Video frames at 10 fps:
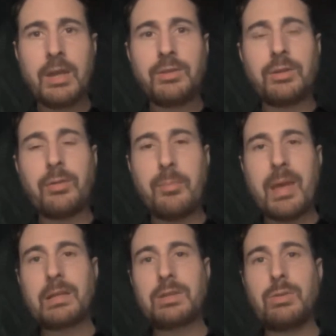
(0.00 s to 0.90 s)
So it's
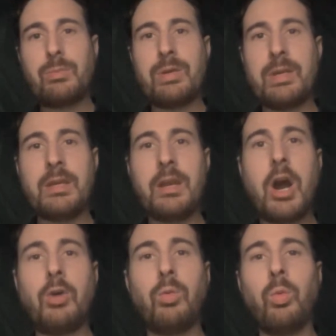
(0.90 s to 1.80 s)
meant to be
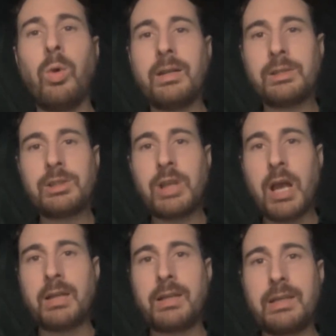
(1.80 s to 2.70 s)
a
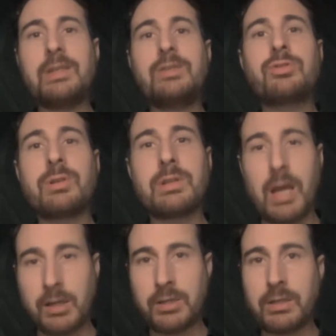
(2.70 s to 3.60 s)
one-shot
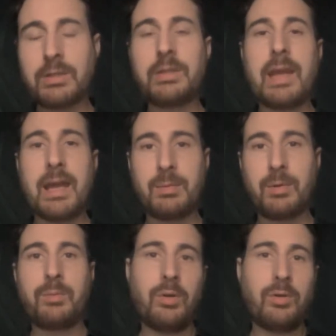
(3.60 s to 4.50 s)
introduction to the
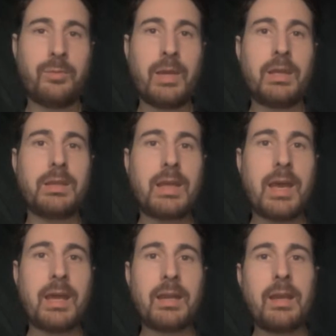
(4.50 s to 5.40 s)
animal movement
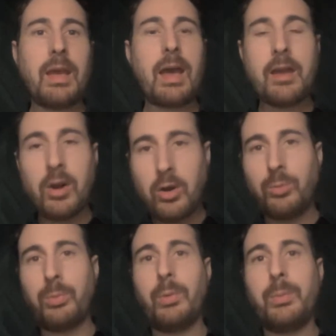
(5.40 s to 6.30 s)
that I
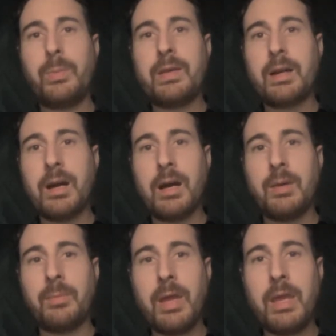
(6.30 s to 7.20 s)
hope will
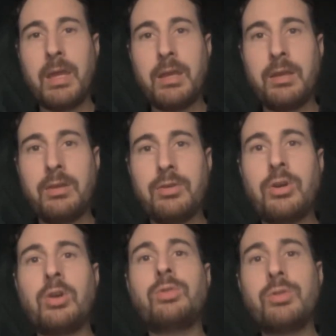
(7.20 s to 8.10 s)
become a
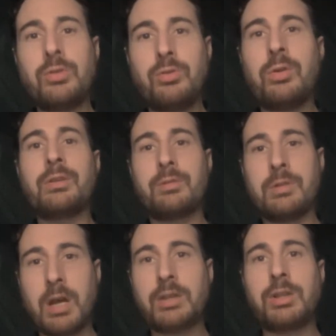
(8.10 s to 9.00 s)
go-to
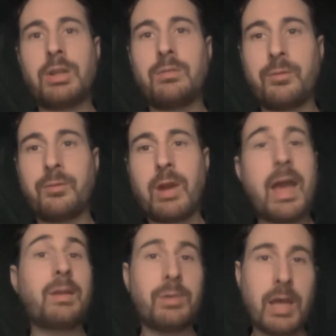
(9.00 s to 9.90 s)
introduction for
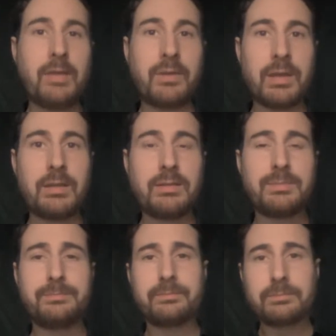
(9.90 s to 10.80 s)
animal advocates